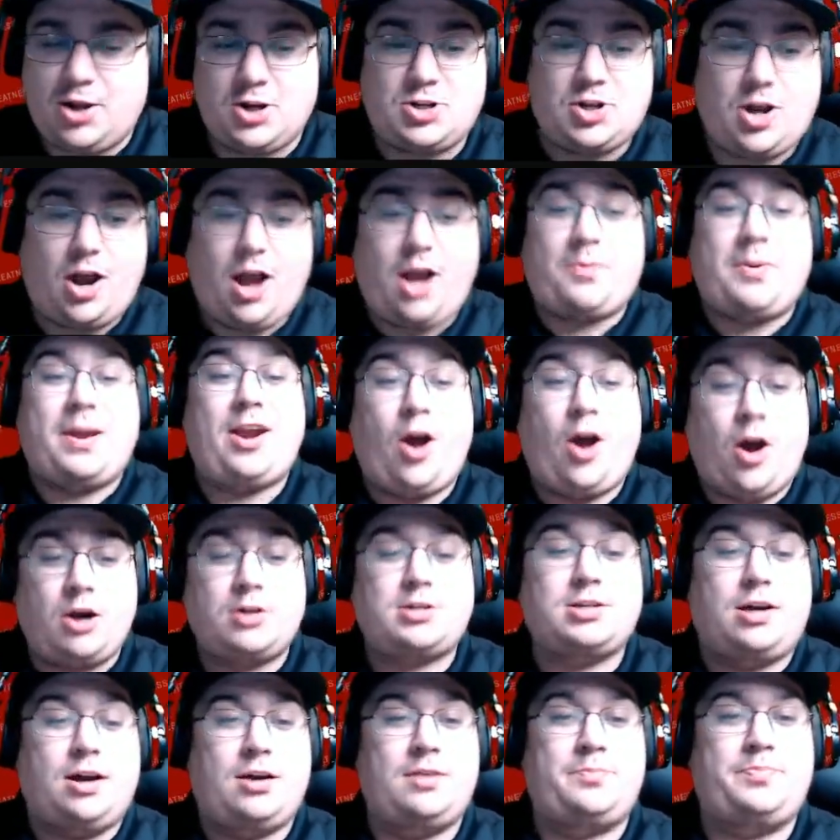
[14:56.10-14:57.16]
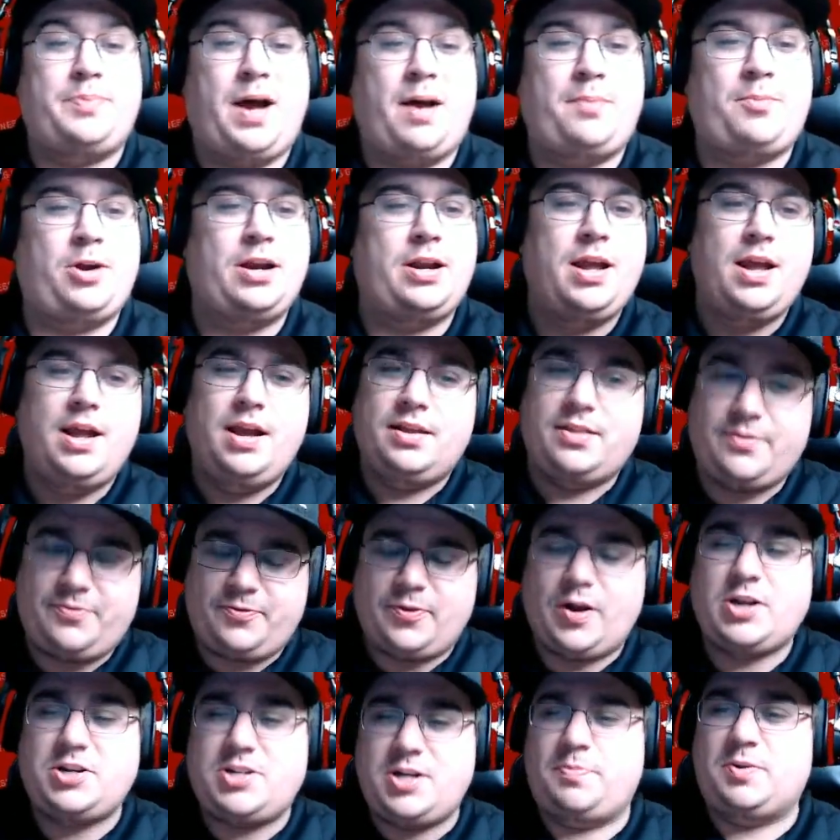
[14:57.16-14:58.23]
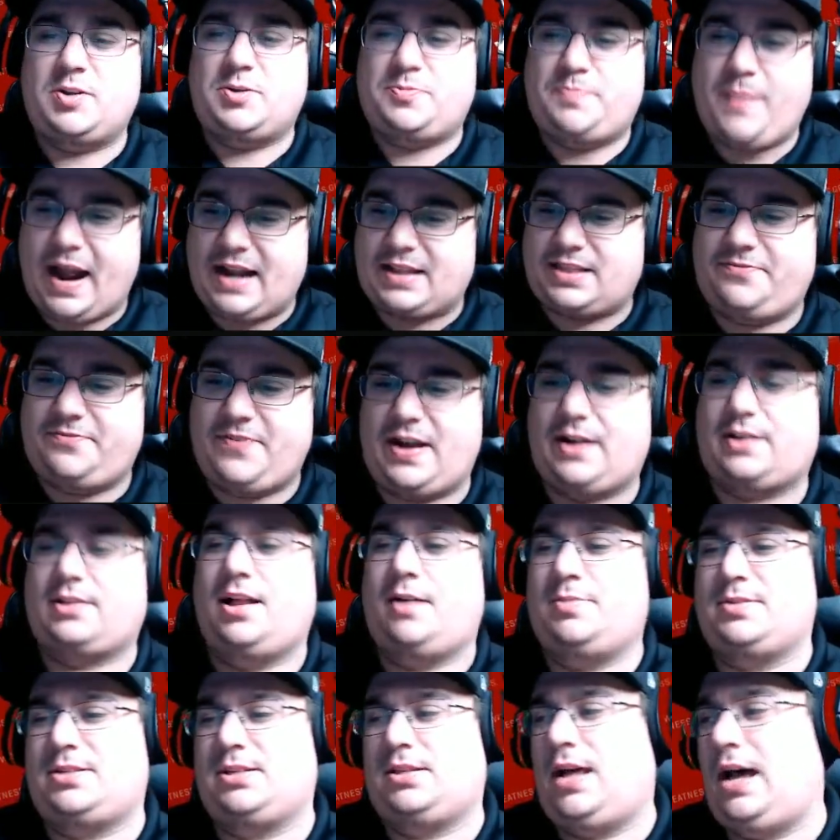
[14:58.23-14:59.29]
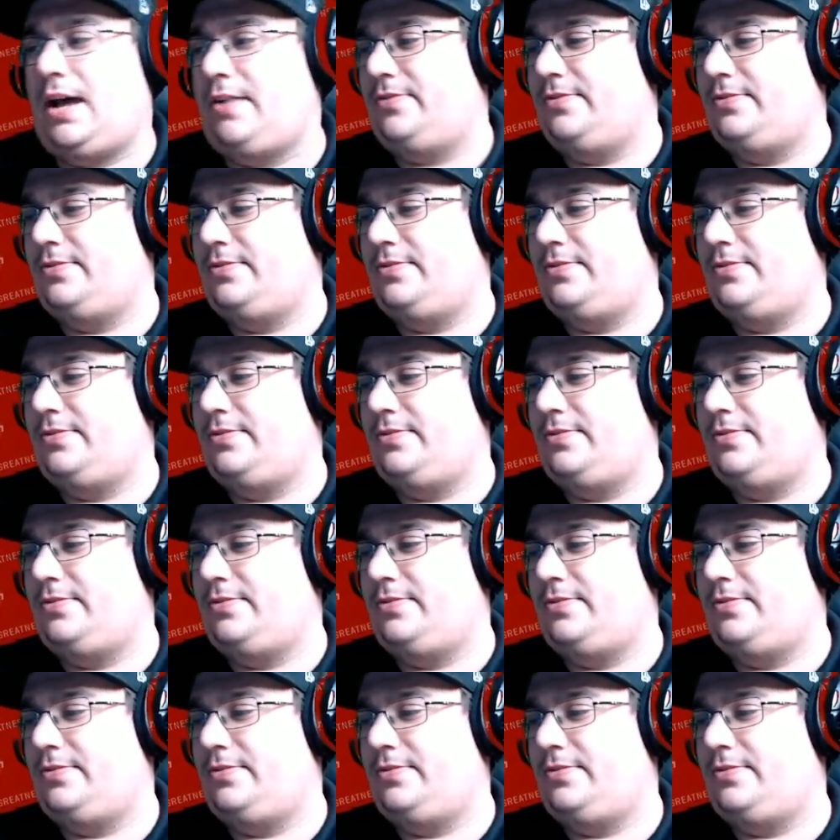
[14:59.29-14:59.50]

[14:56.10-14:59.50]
talk. We had a heart-to-heart, Bomber, and the friendship is back. The fan club is alive.